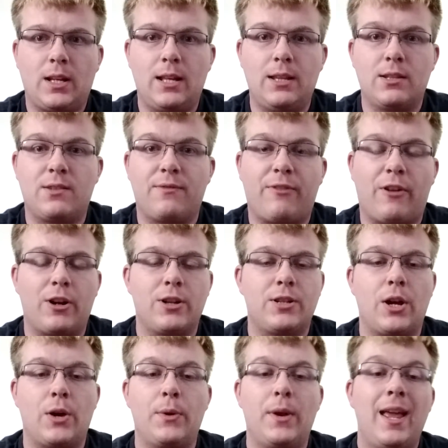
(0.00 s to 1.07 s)
Safari
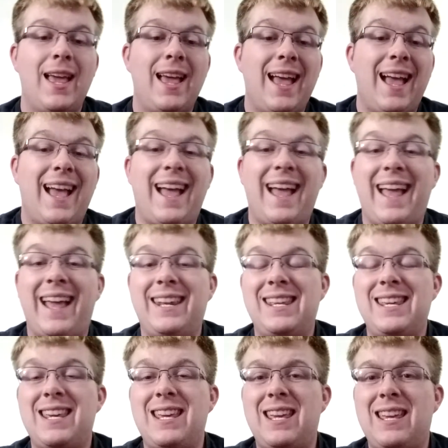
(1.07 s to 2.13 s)
Zone.
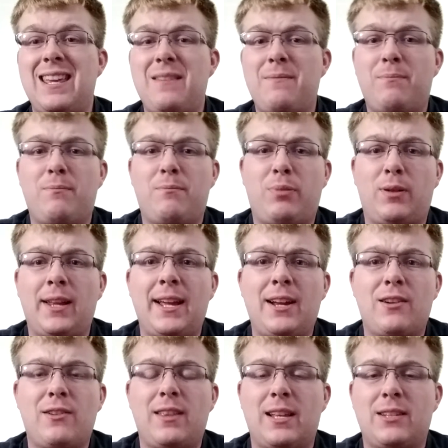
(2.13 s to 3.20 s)
Any
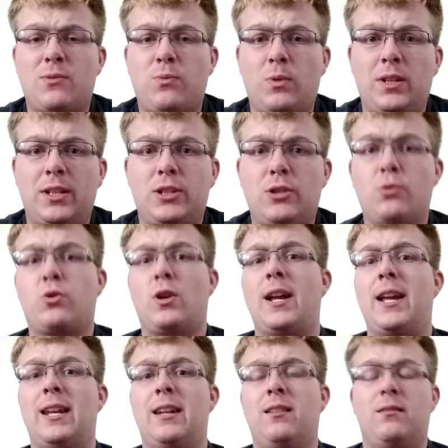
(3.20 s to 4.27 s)
player that's willing to
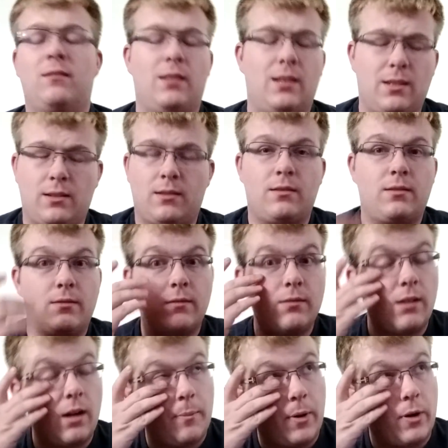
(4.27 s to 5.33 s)
trade is
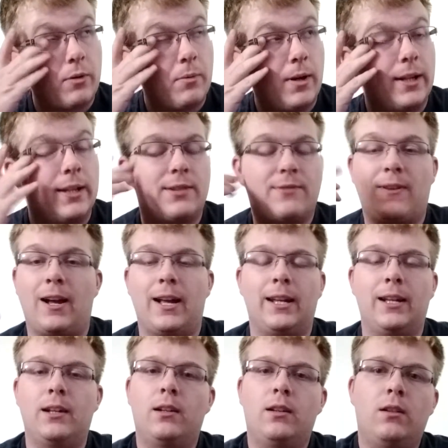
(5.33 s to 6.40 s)
a Pokemon is
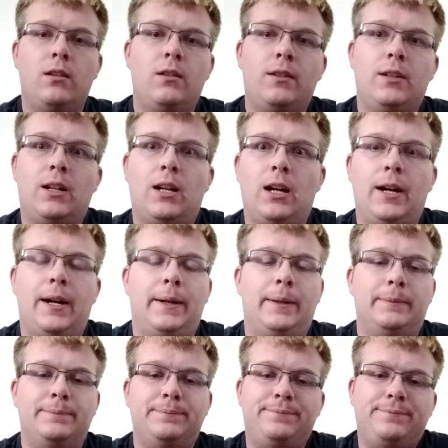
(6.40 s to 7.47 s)
fine,
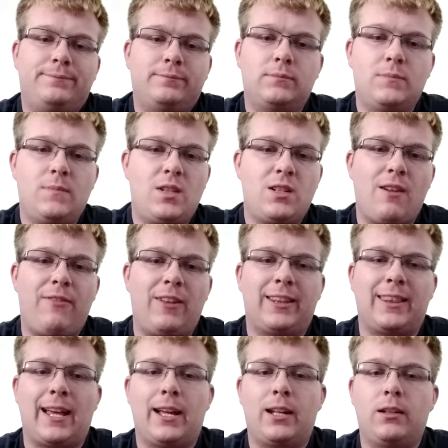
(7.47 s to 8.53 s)
and stuff like
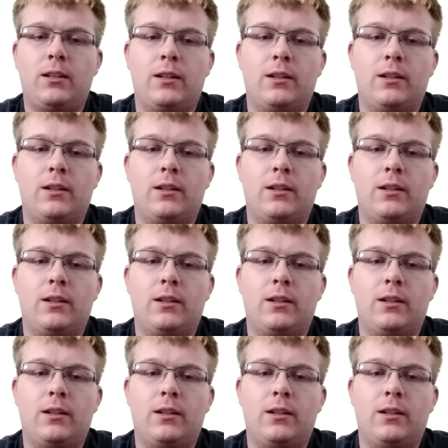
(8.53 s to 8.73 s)
that.